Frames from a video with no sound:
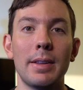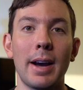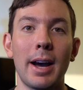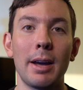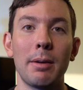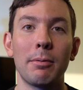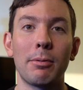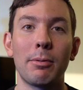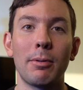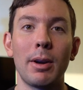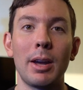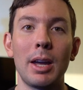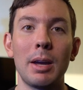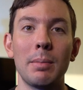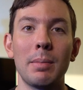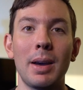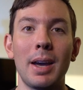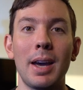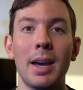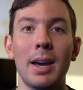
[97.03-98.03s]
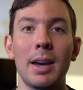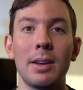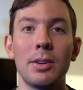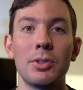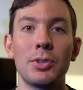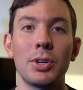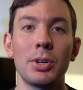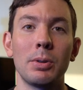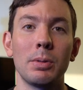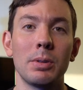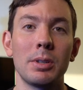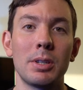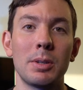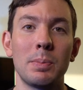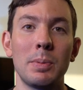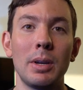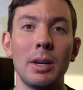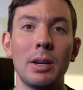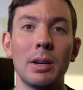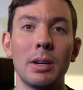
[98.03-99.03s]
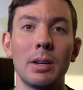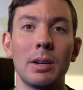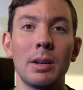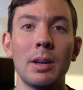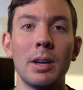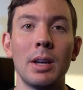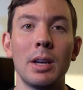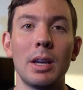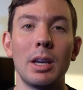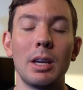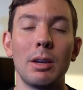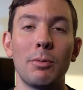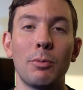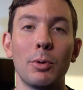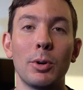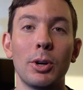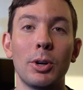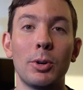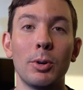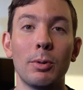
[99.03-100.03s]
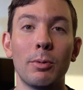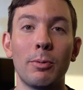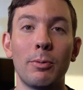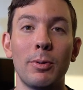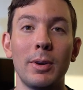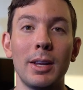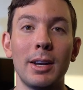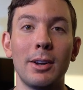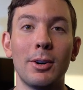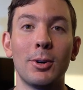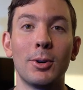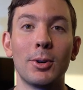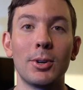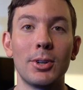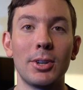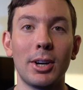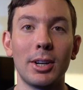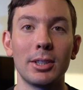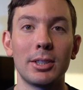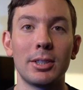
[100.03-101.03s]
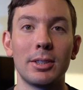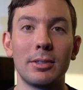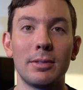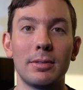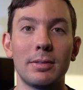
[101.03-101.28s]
time frame, and generally speaking, if we're a good fit or not.